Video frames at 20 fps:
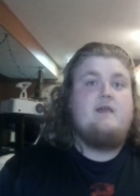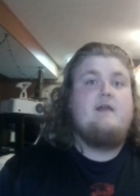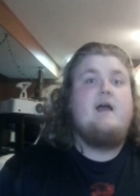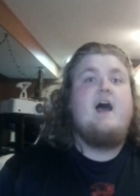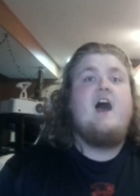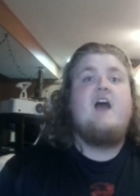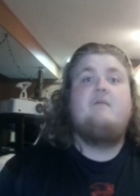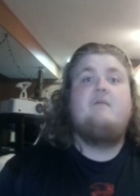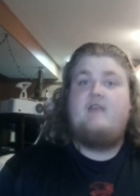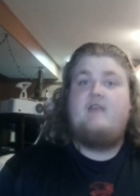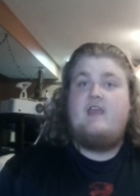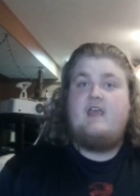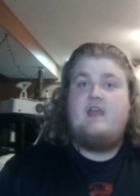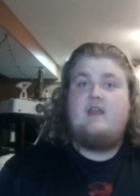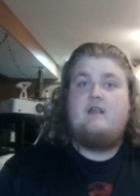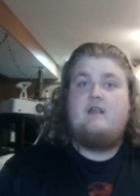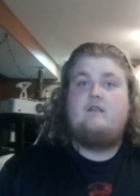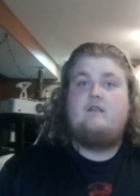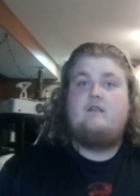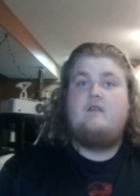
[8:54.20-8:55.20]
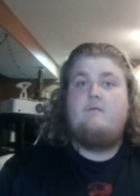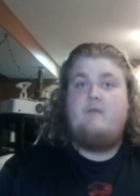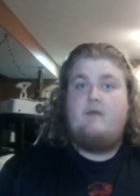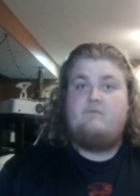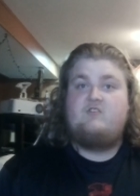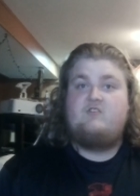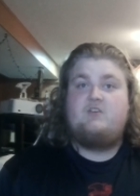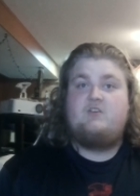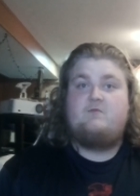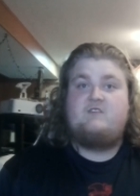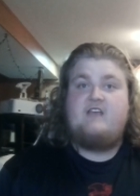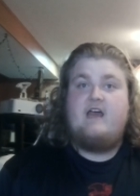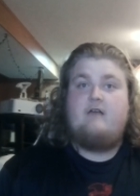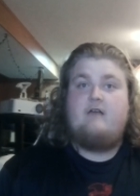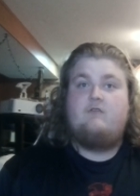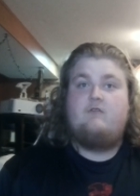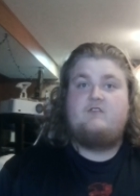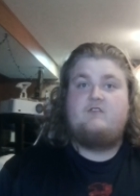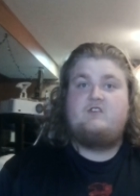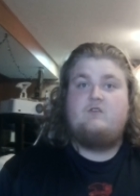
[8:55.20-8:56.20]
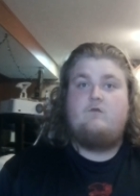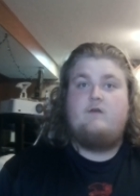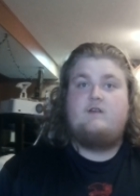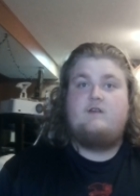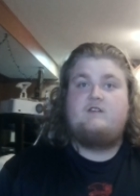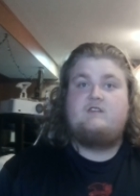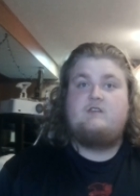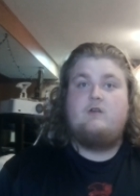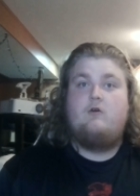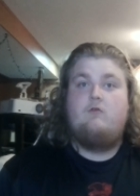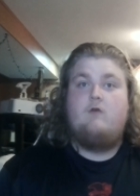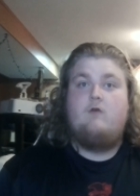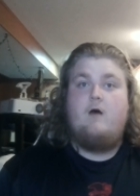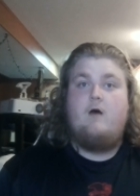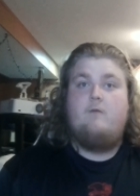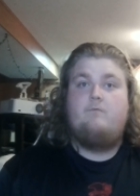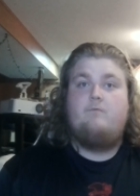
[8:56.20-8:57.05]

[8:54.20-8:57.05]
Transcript: I'm in the membership shoutout to it. So,